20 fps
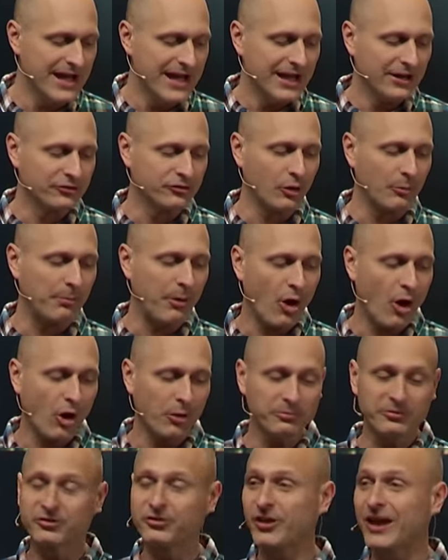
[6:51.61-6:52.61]
And so
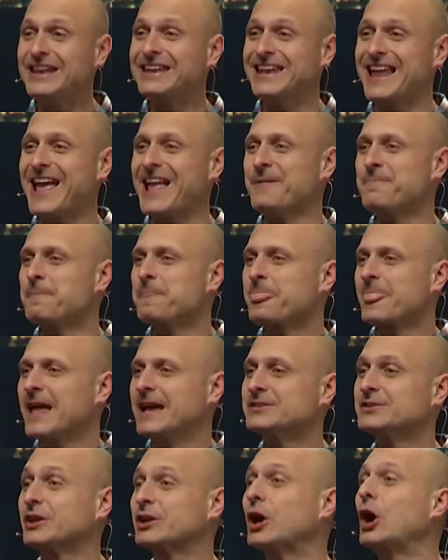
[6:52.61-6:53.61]
Palm Sunday
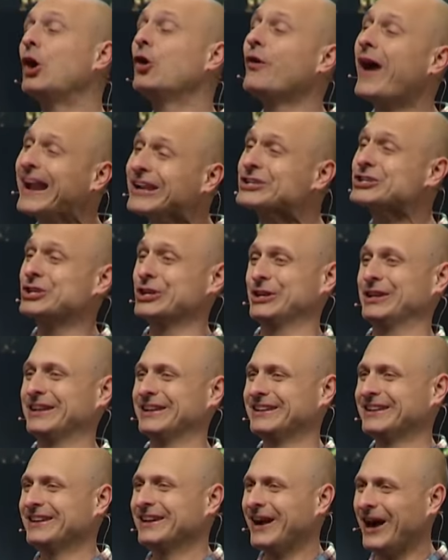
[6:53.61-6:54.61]
is a collection
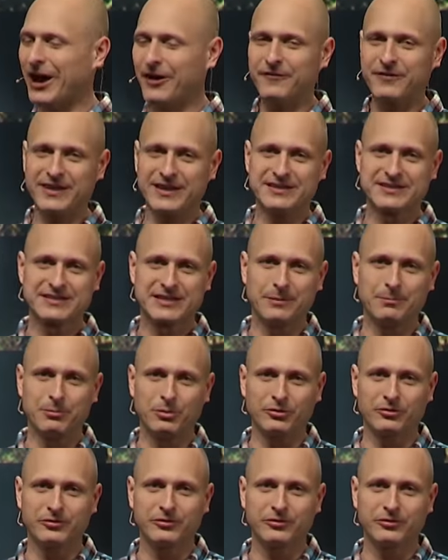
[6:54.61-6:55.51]
of these symbols.